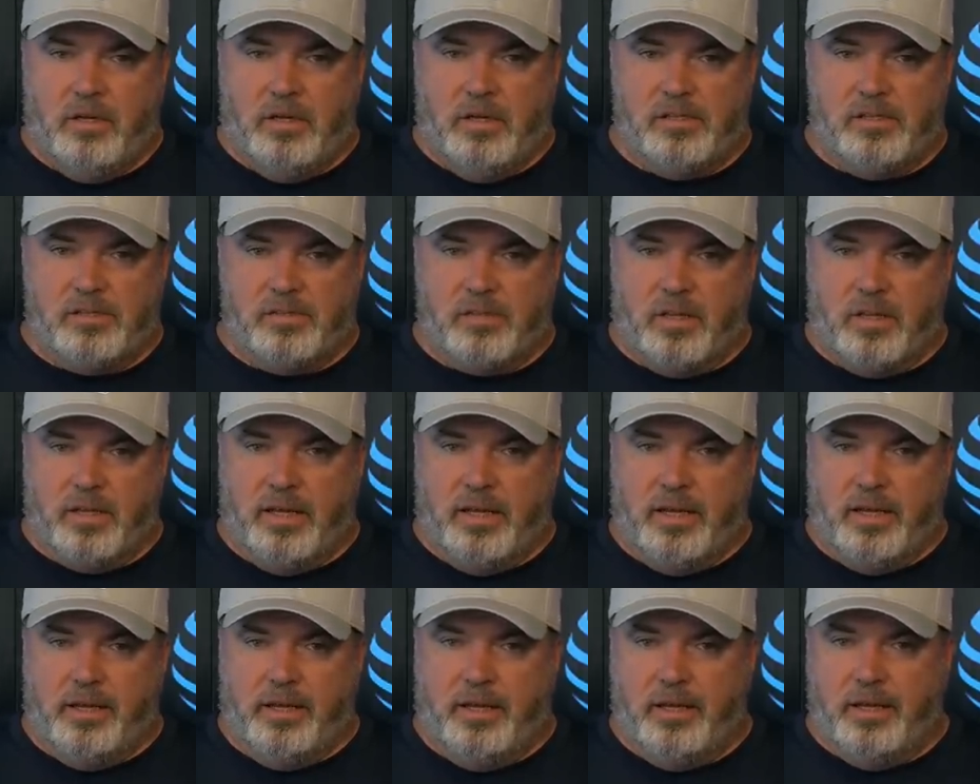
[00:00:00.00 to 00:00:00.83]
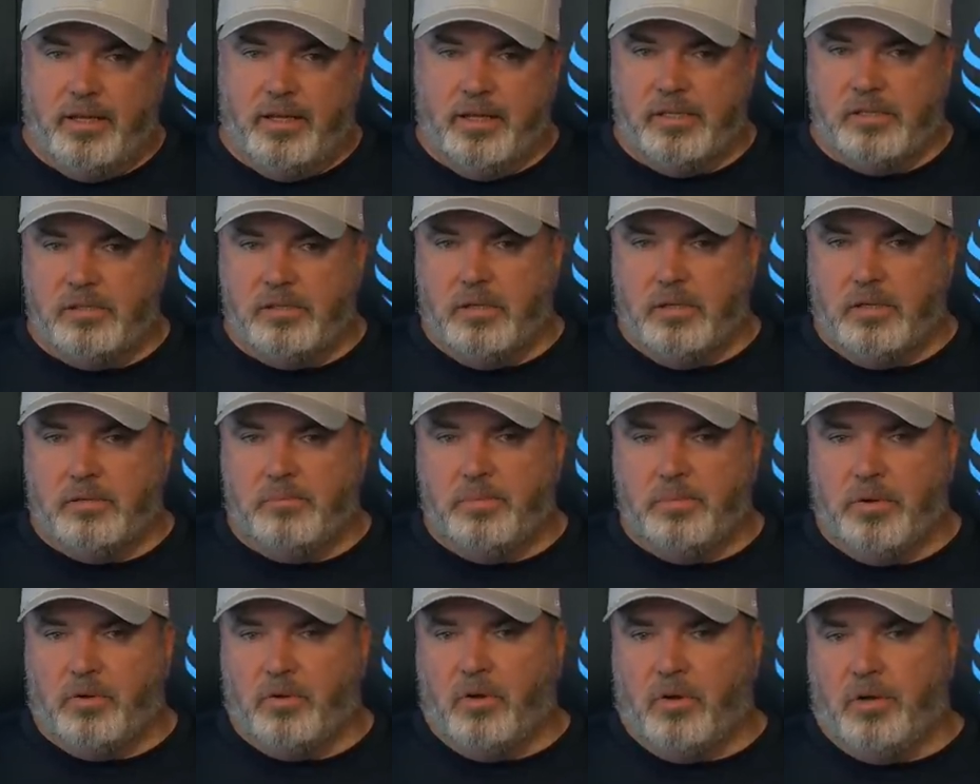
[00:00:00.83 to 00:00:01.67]
this league is
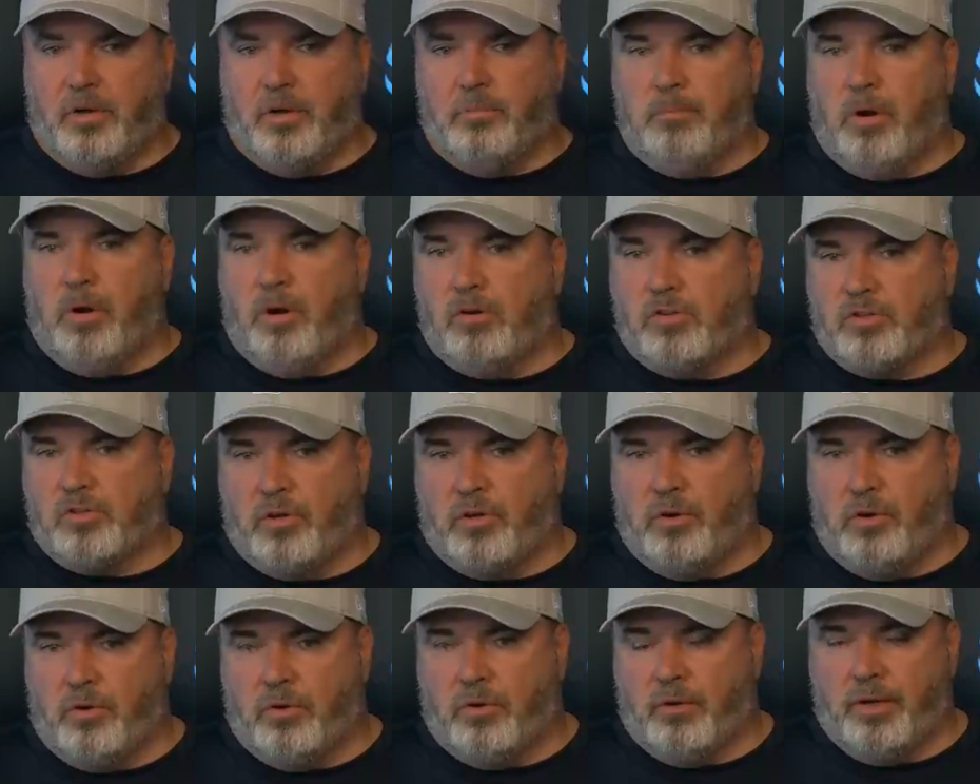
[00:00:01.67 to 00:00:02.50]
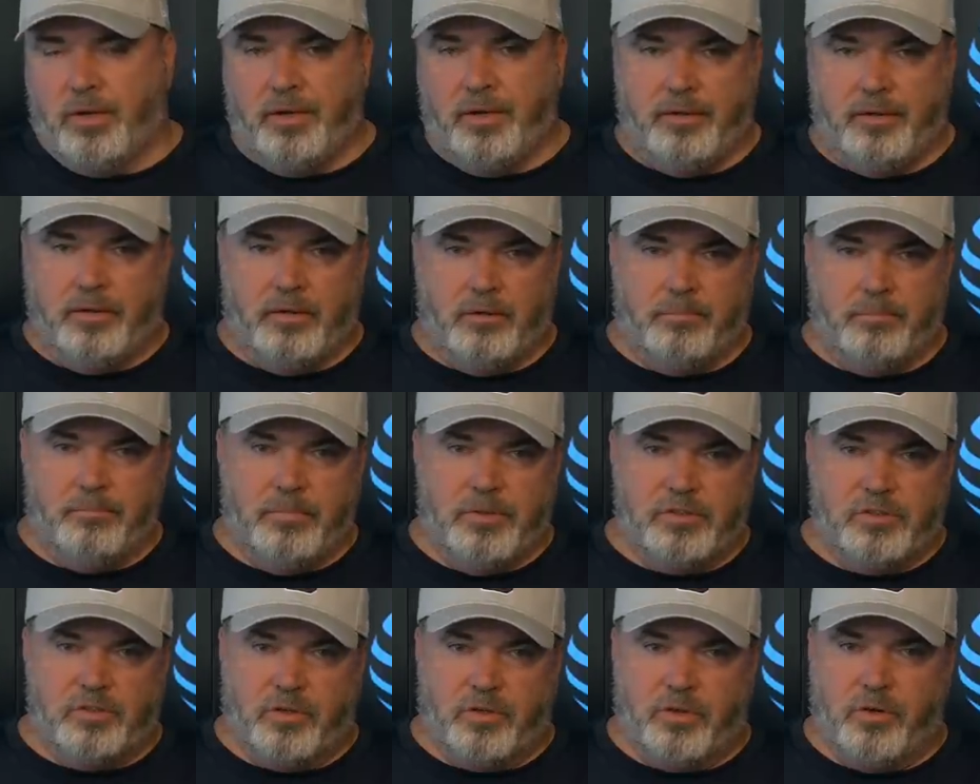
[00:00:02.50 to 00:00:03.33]
is built on the ball security and you
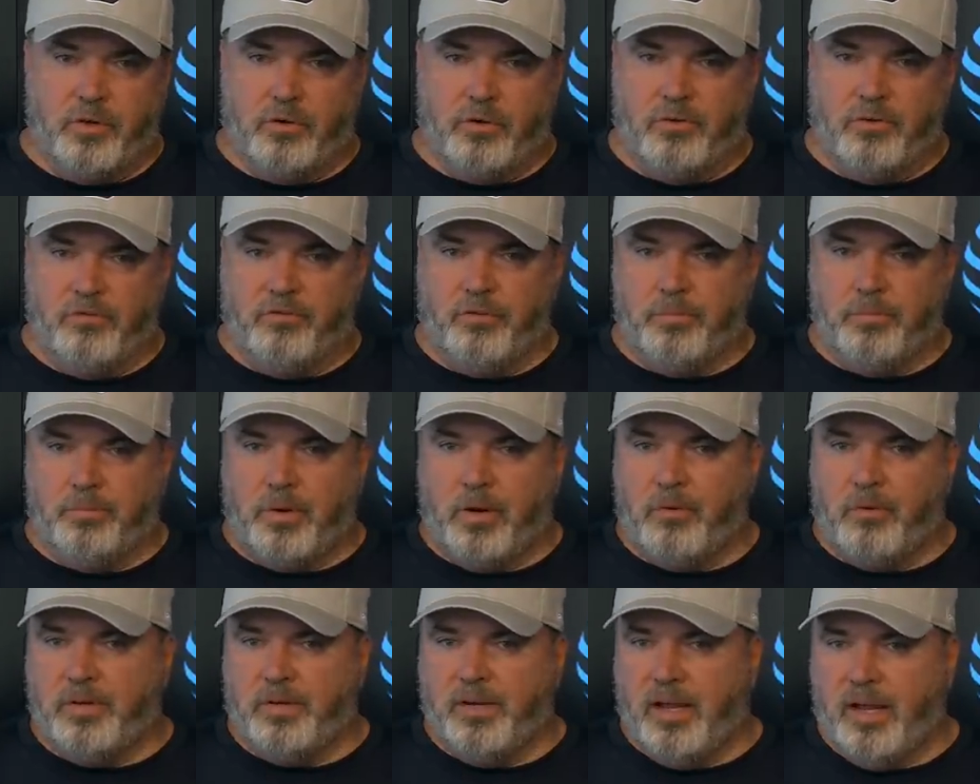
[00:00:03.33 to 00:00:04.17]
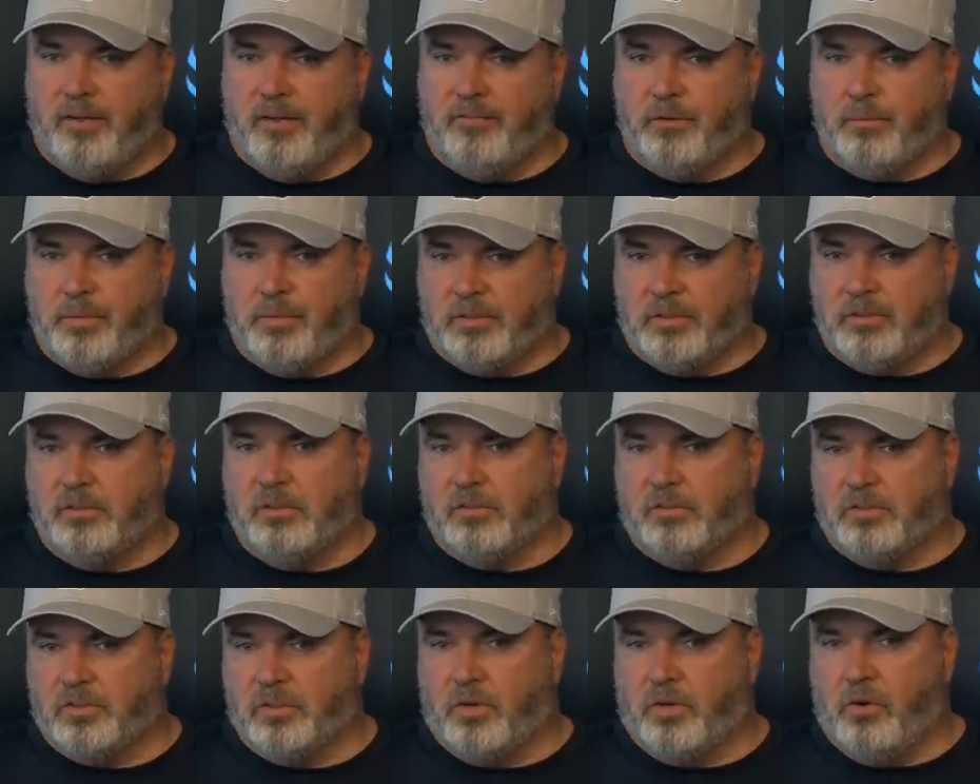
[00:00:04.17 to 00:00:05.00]
know securing the football when you have it, but
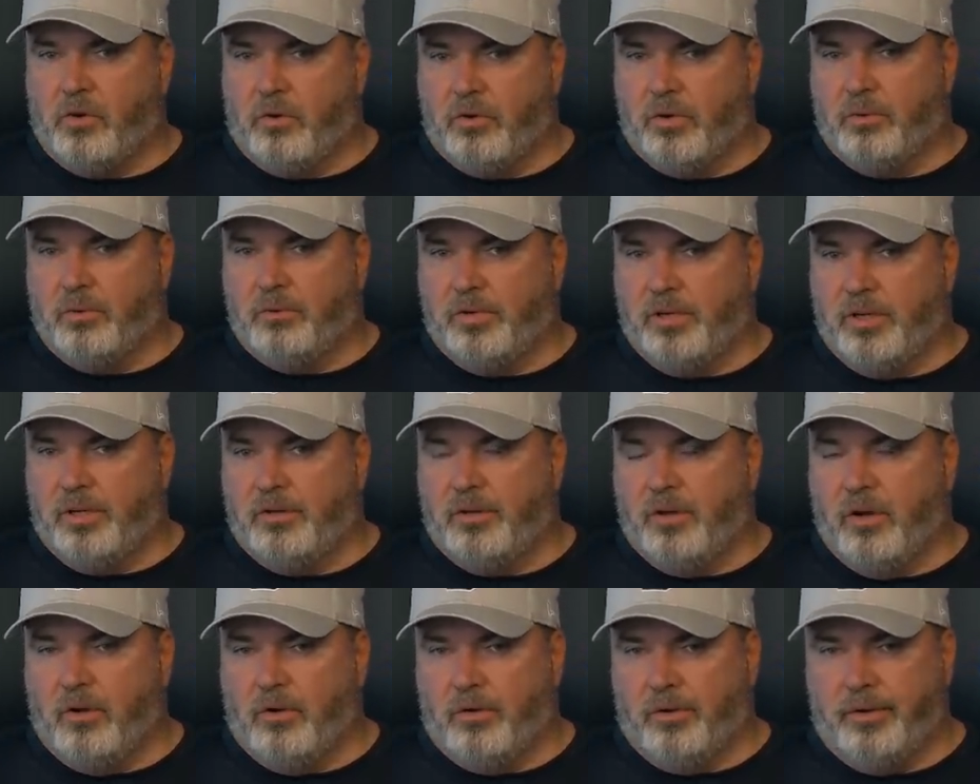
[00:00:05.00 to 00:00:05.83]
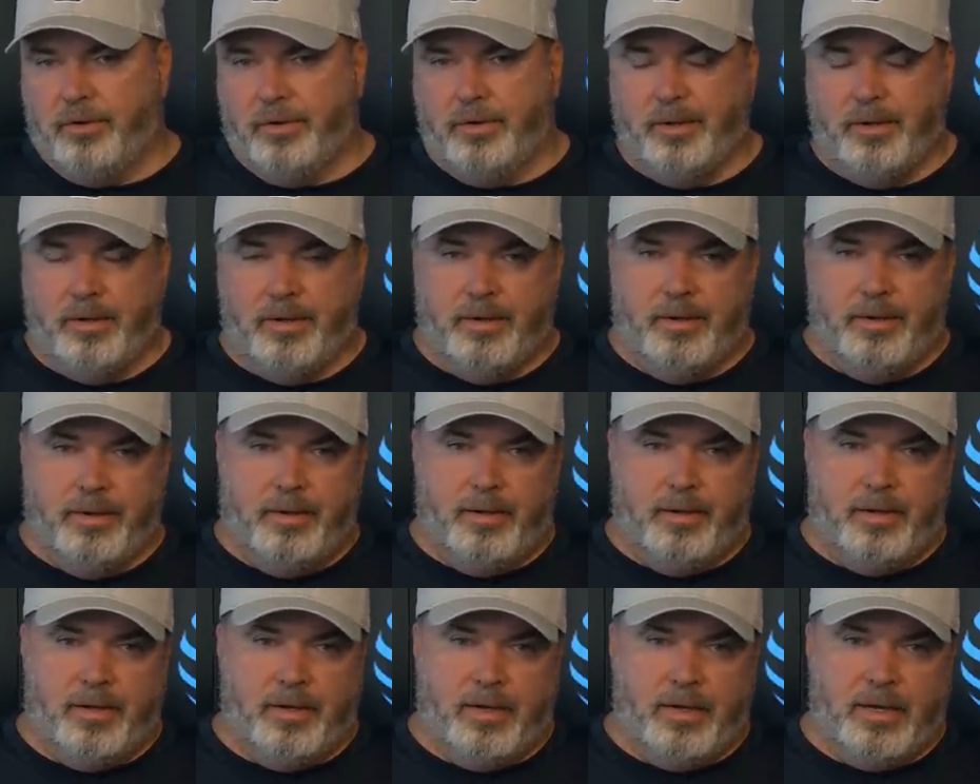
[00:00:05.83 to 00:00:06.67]
you know securing it when you don't. And
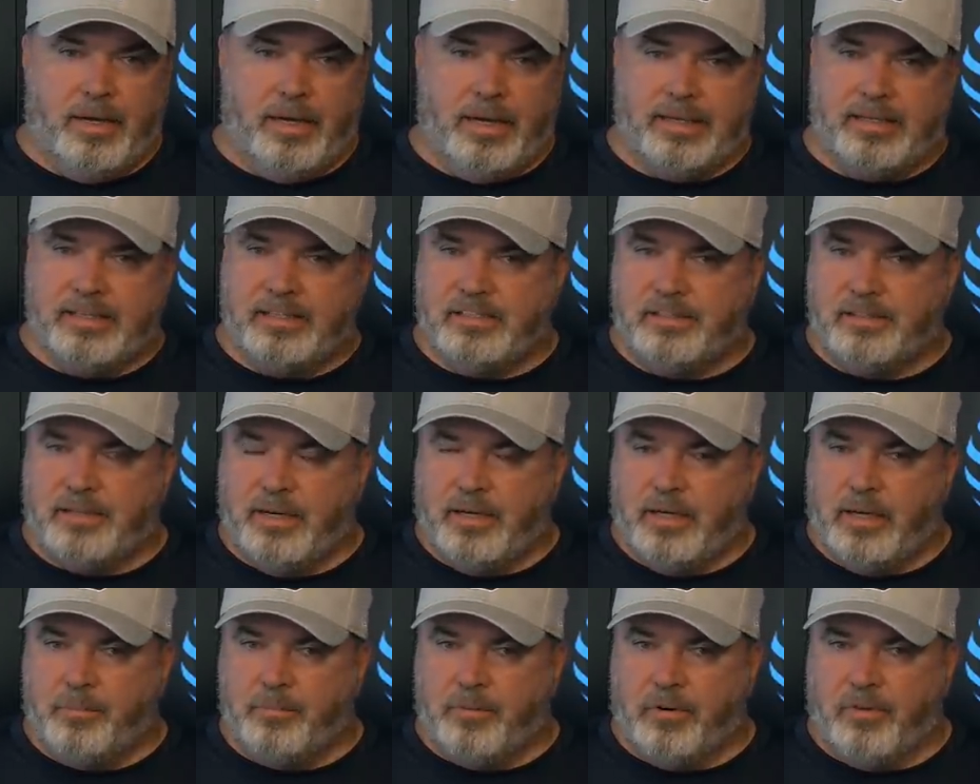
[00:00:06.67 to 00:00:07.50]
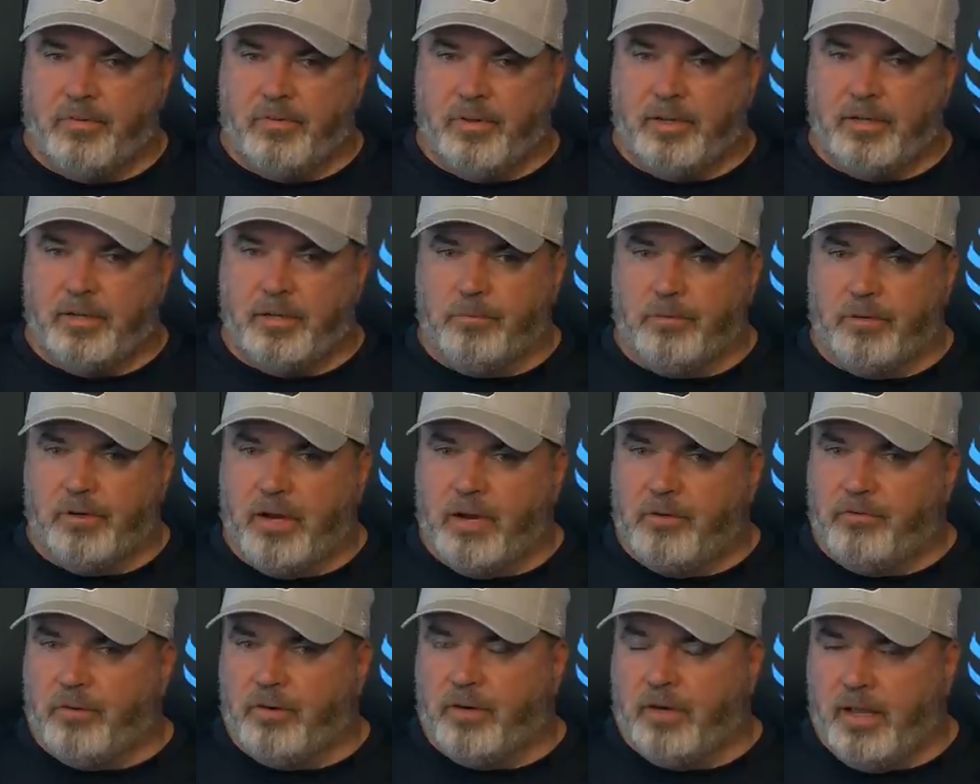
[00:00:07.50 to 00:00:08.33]
uh, I'd like to stand up and think that we're
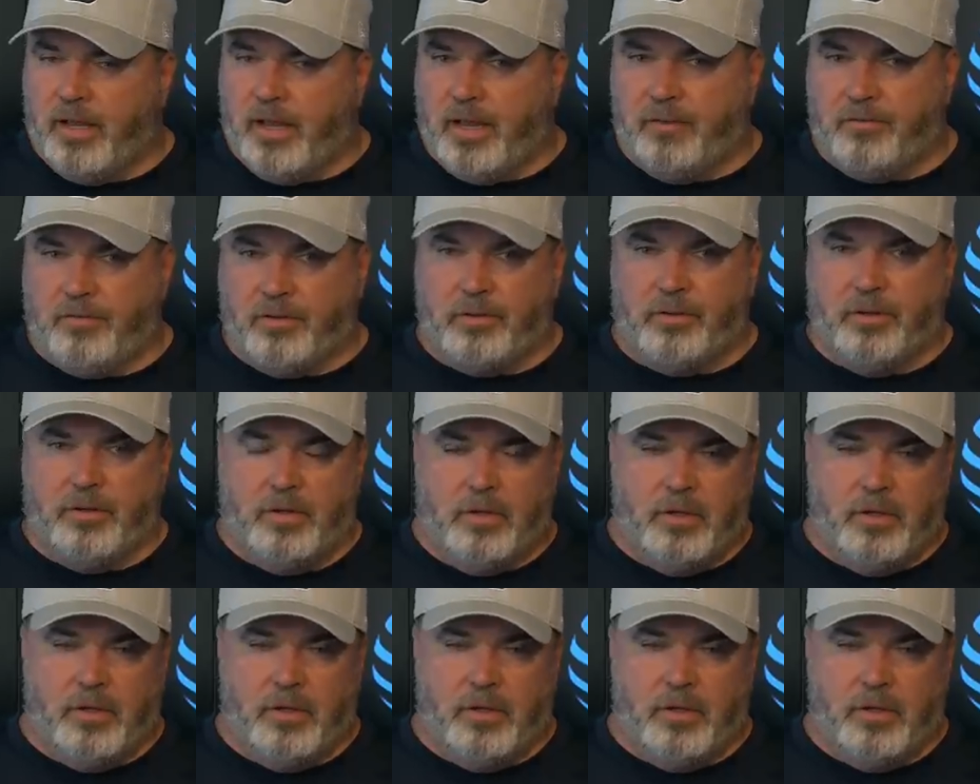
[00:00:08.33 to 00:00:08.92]
never going to have a,